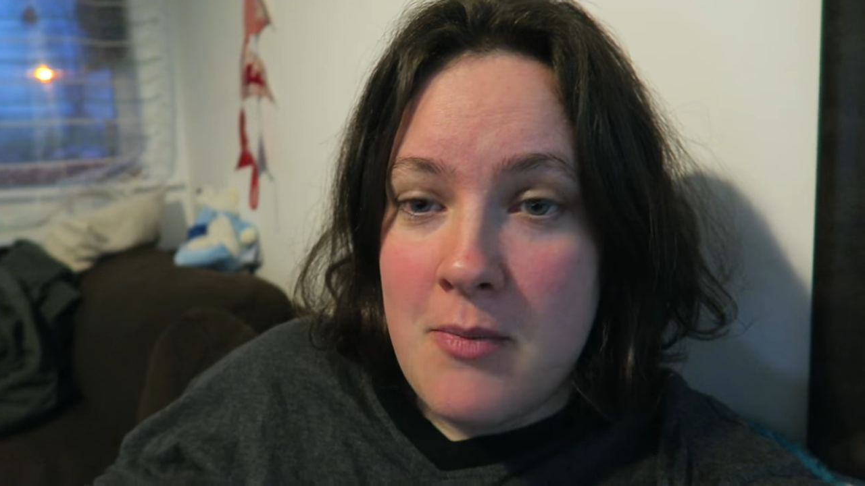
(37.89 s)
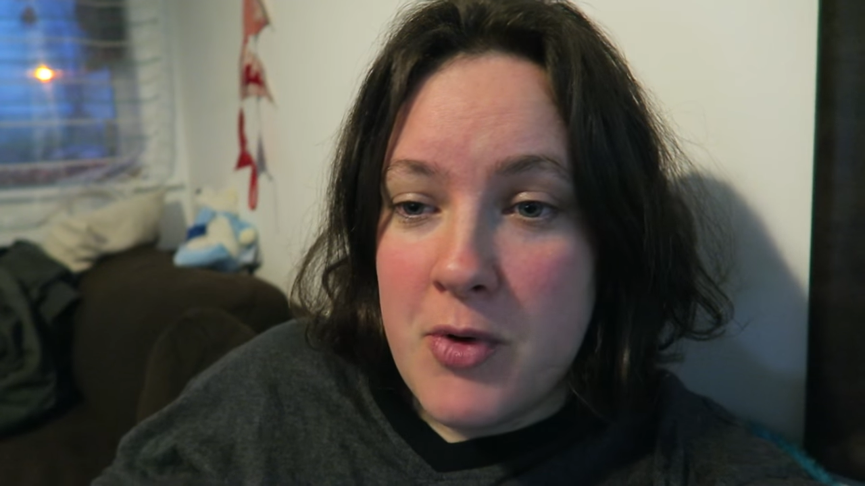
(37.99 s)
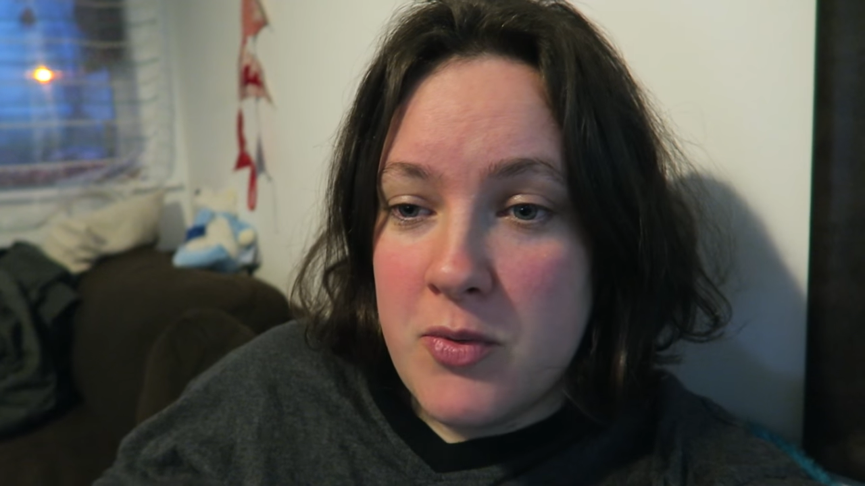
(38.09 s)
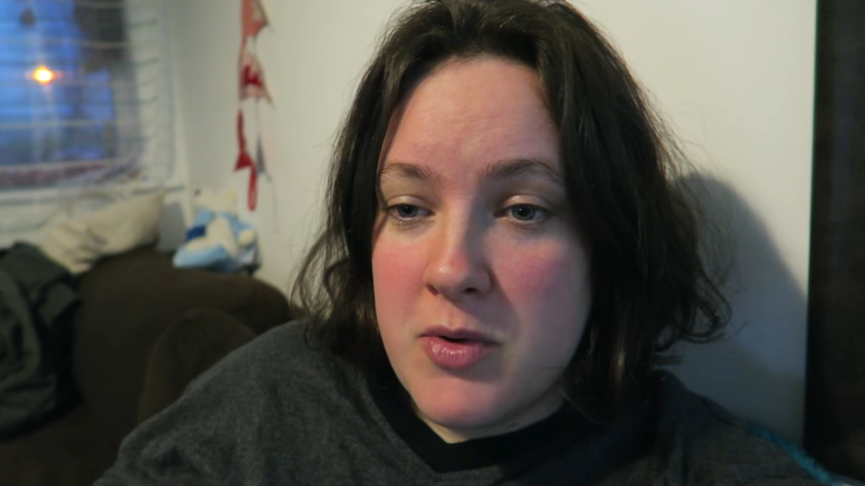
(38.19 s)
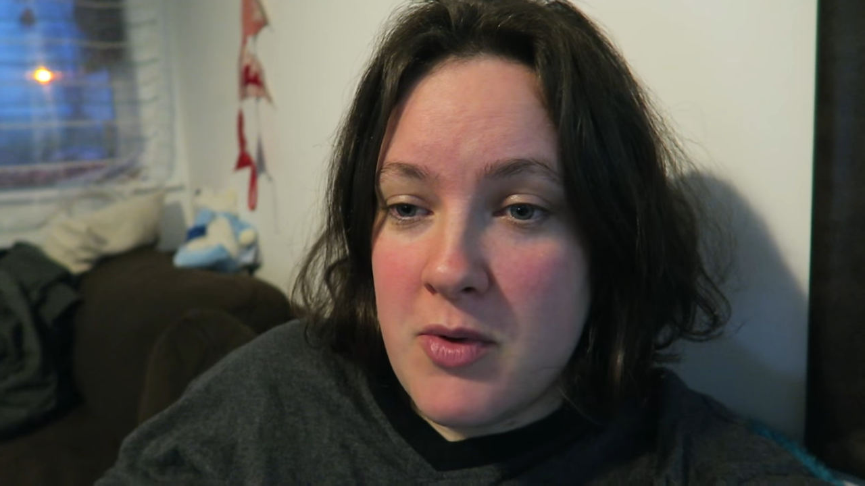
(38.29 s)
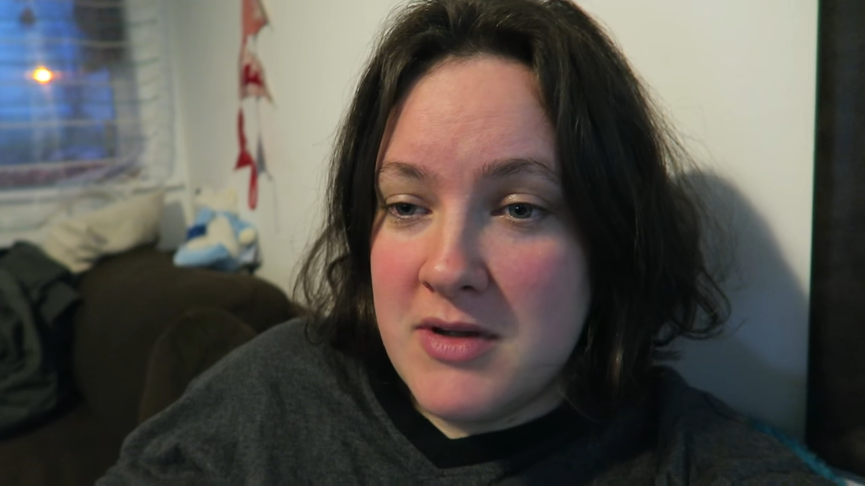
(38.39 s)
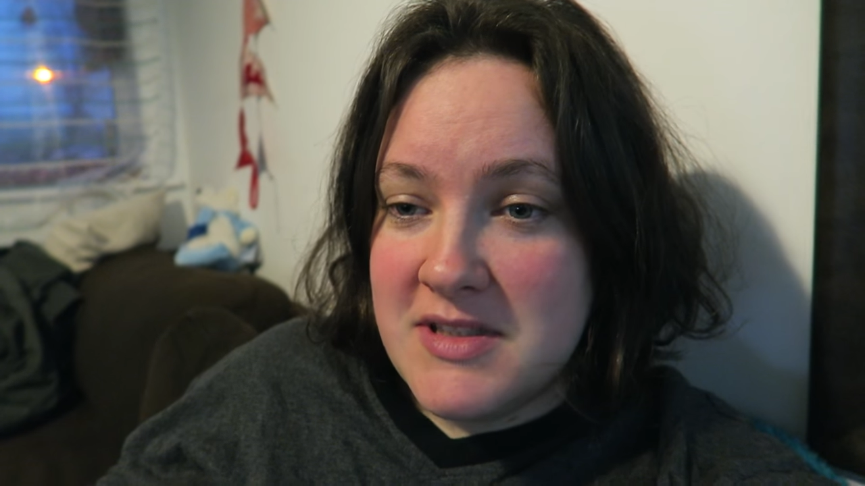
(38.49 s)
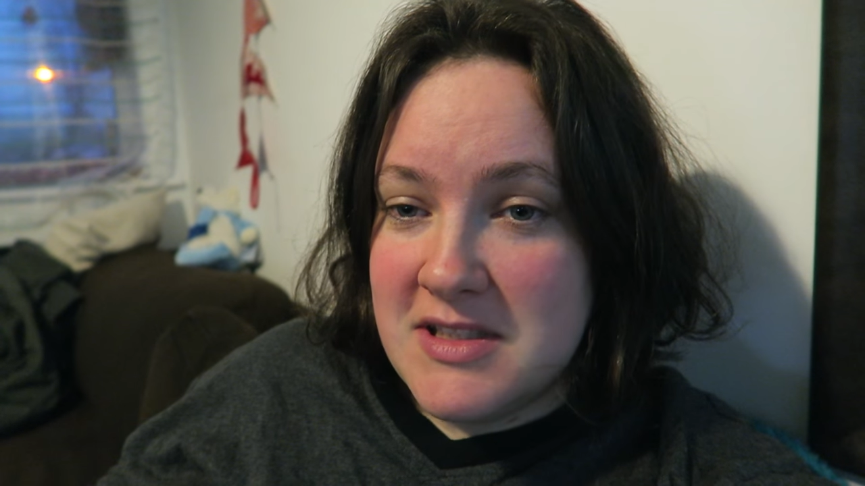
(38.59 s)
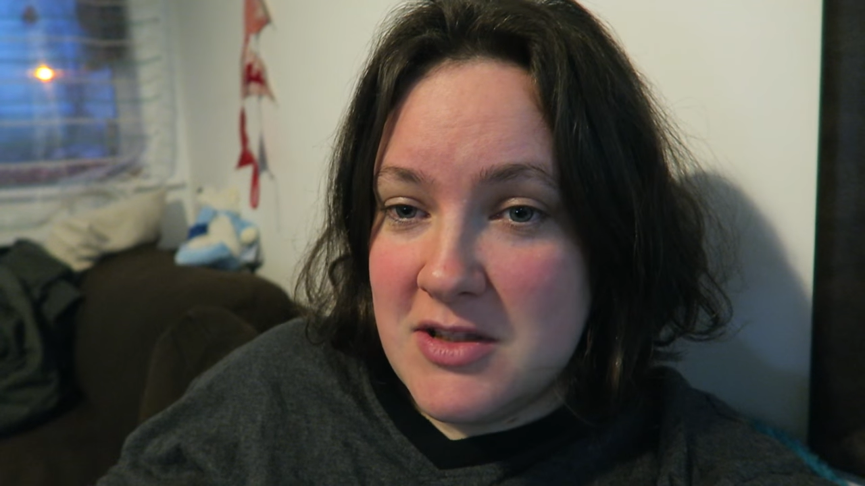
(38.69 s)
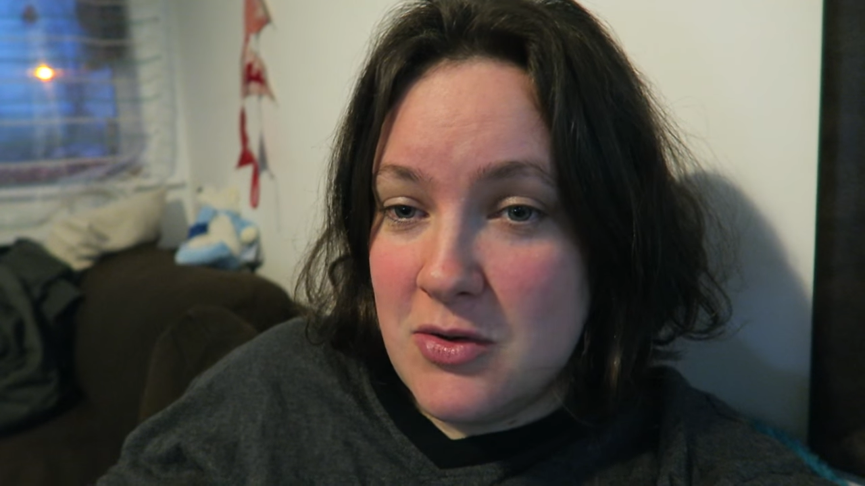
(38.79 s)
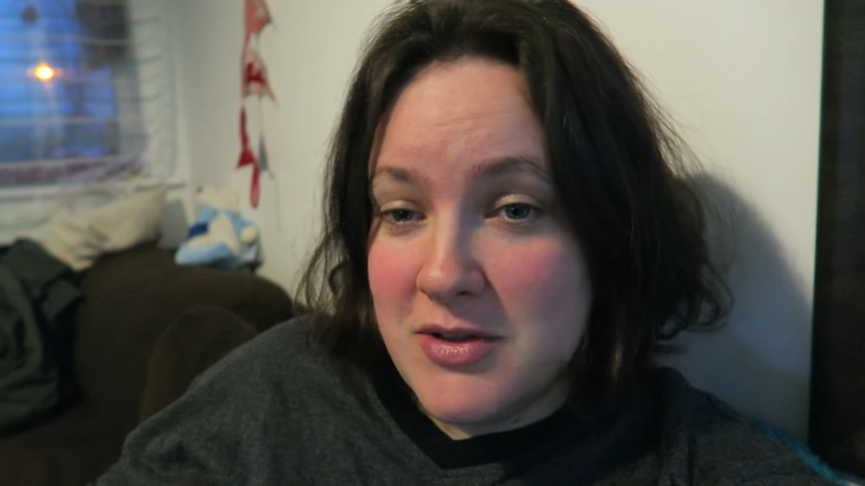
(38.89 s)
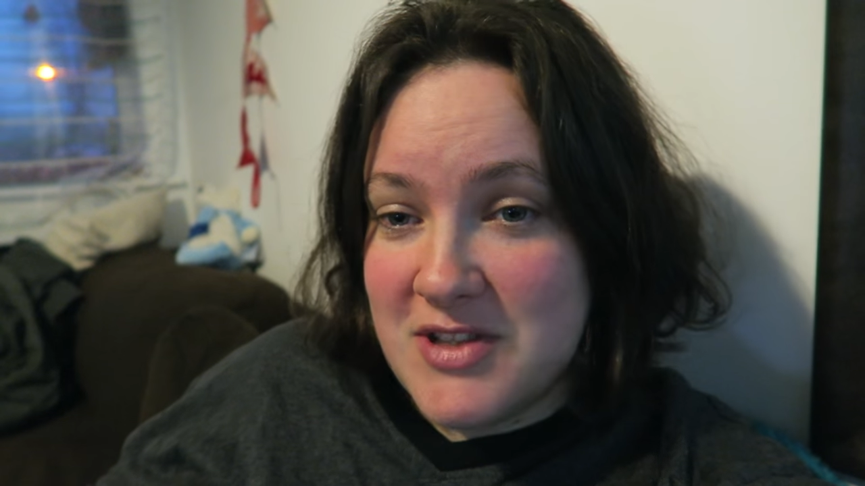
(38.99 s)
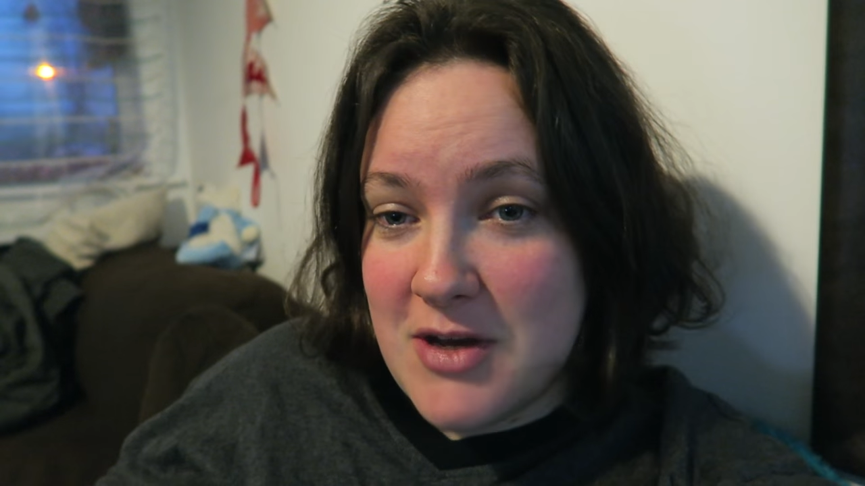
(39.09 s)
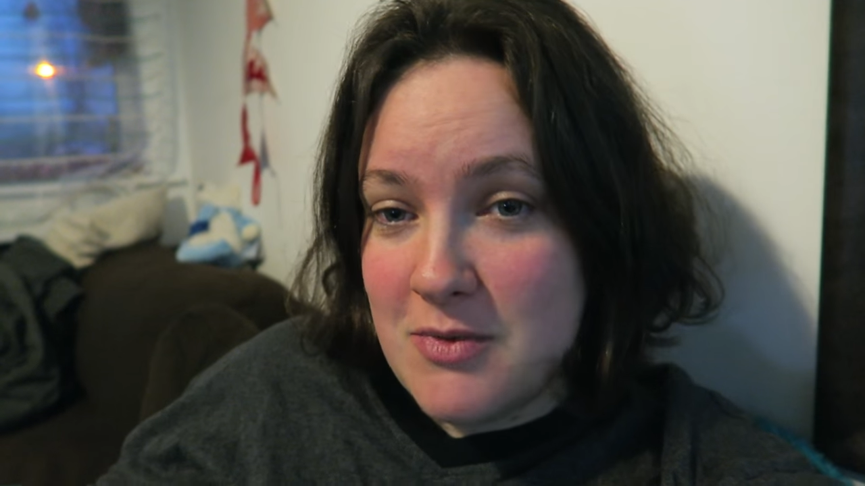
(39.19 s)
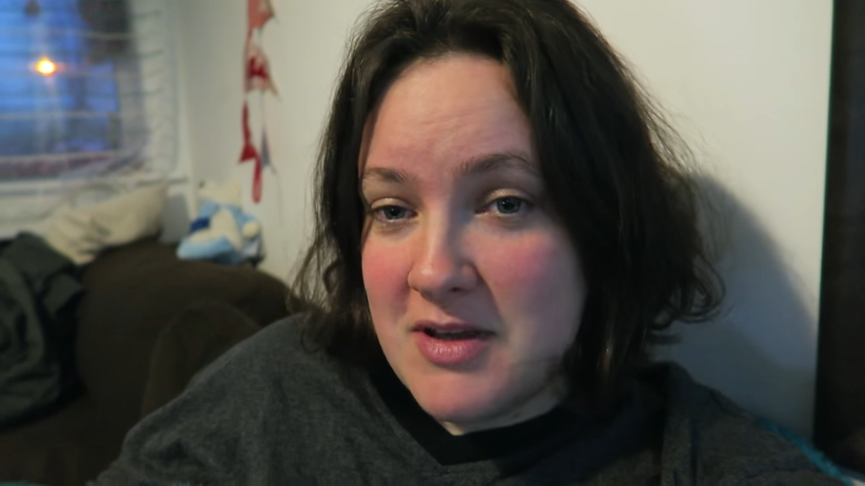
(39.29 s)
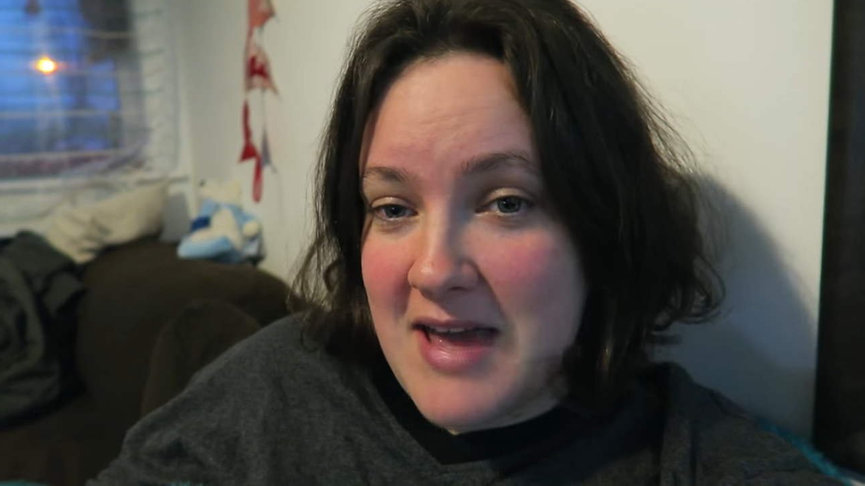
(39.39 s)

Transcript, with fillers: But we wanted to also